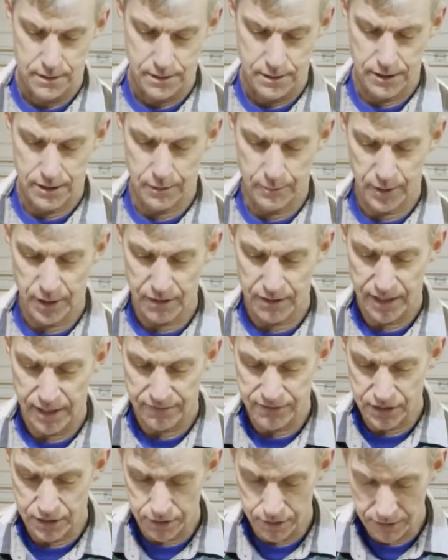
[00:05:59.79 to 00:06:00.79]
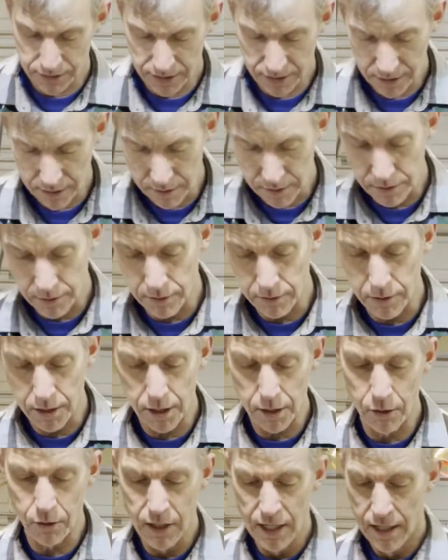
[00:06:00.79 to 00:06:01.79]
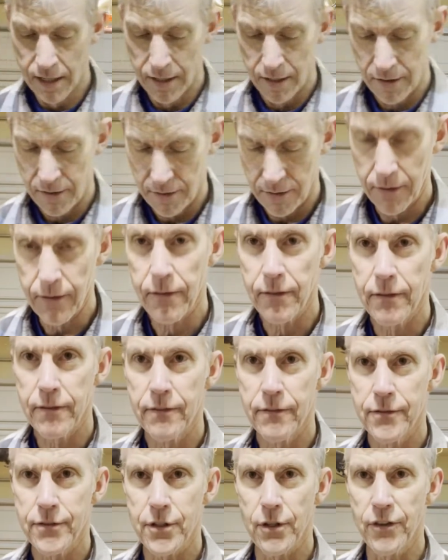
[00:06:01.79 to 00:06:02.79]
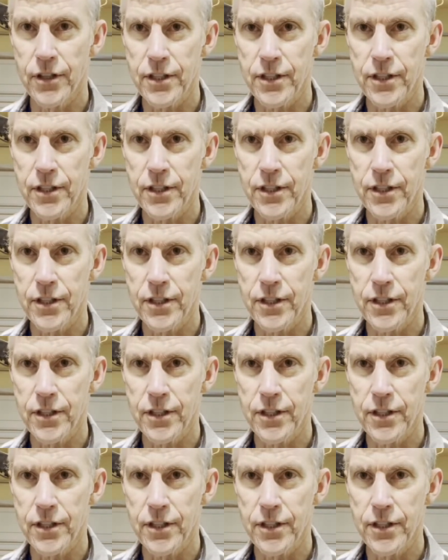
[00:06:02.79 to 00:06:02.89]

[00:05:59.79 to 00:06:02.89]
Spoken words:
and I'll probably have to do it again too. Oh, so